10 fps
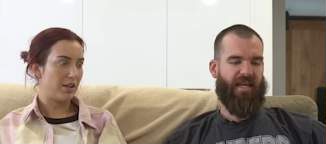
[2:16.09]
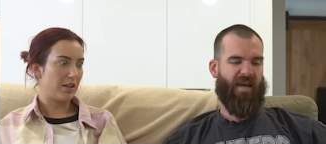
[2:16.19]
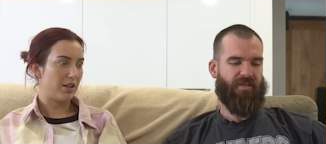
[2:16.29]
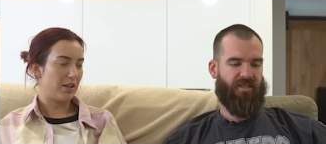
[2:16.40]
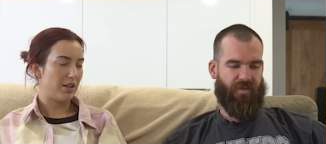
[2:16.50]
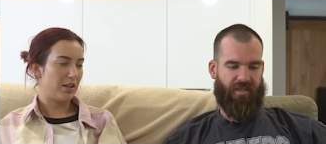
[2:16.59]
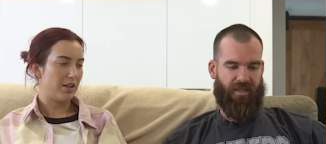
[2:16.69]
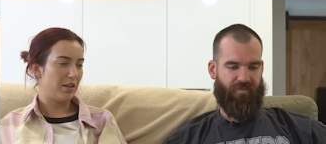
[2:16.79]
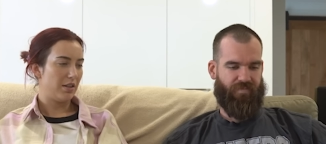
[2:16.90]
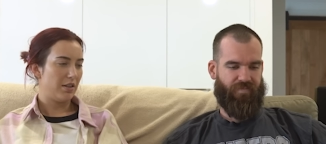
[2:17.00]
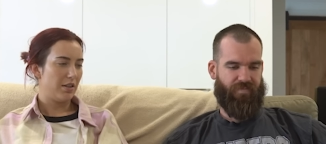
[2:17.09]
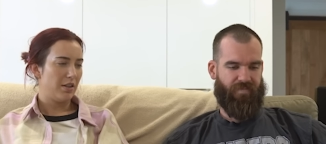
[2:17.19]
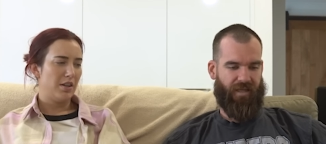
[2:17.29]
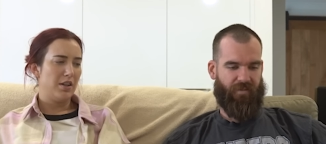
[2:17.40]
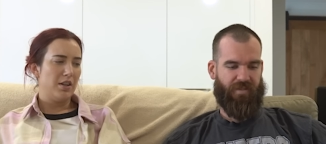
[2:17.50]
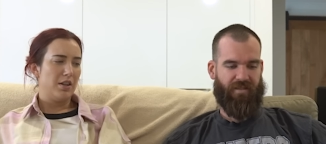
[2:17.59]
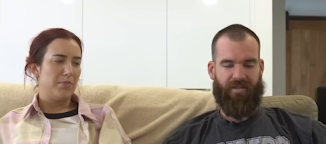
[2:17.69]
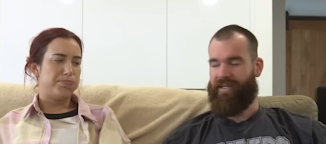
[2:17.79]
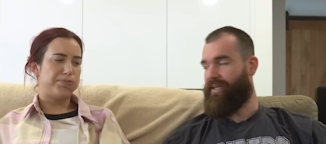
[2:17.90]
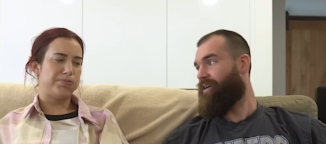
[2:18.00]
Speaker 1: you think happens to a kid, like particularly
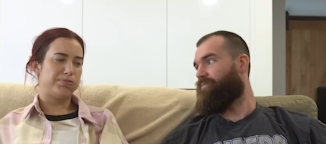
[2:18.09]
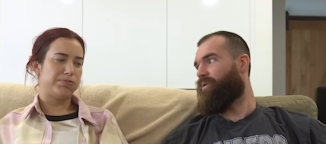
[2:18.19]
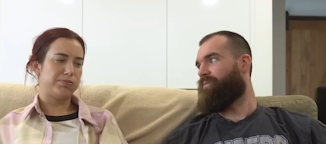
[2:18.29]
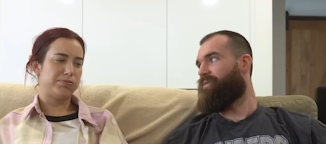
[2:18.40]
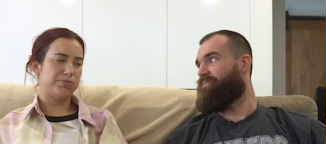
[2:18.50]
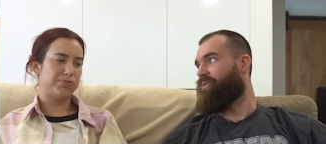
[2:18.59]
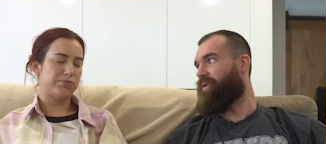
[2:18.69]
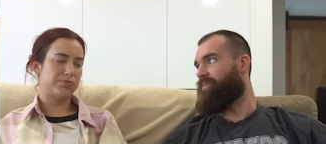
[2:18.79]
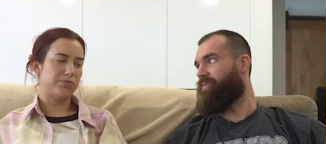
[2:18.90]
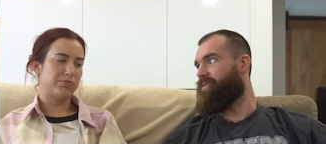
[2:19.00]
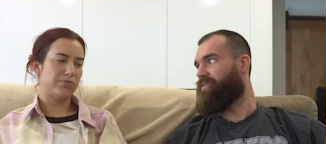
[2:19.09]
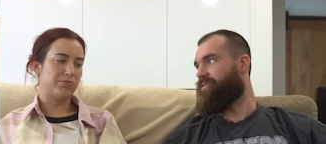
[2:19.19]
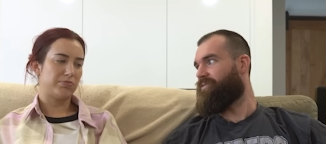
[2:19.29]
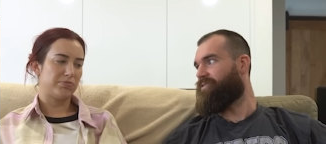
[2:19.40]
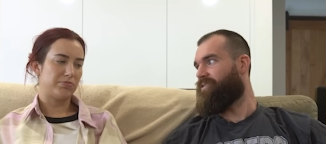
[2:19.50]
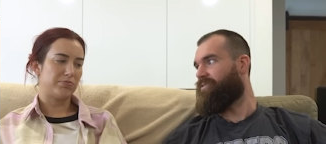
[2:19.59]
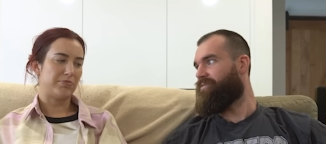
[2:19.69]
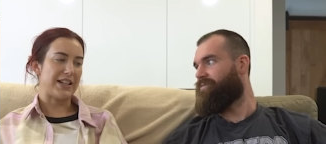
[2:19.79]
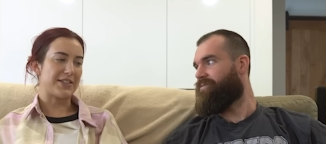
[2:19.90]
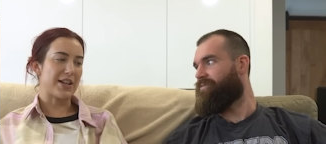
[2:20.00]
like a young boy being brought up in this lifestyle?
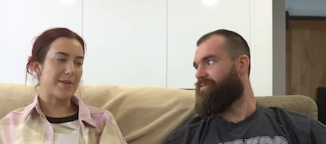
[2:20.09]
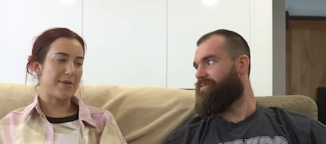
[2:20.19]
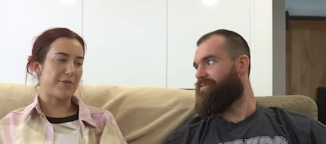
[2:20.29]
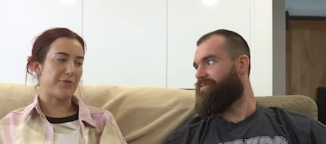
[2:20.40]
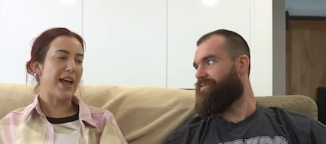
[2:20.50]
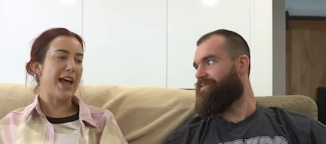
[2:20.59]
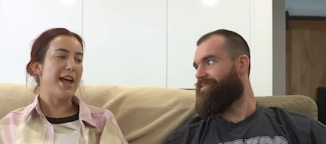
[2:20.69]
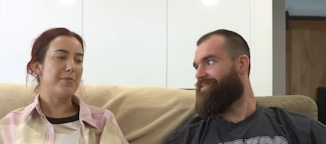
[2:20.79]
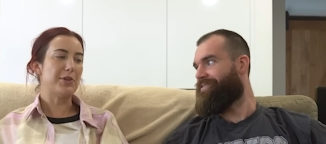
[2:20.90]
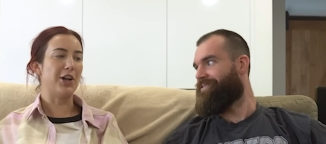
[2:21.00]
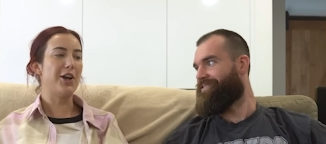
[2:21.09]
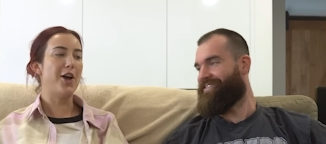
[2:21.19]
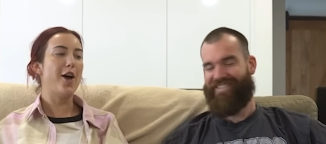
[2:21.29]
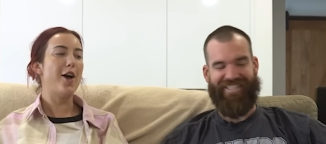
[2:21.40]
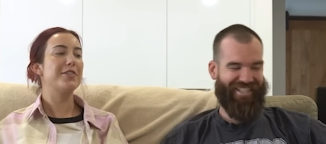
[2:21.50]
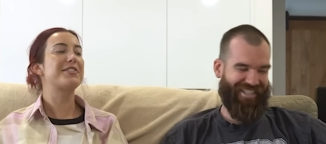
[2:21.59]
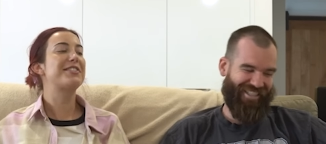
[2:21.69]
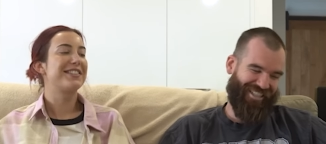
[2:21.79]
Speaker 2: He's gonna be fabulous.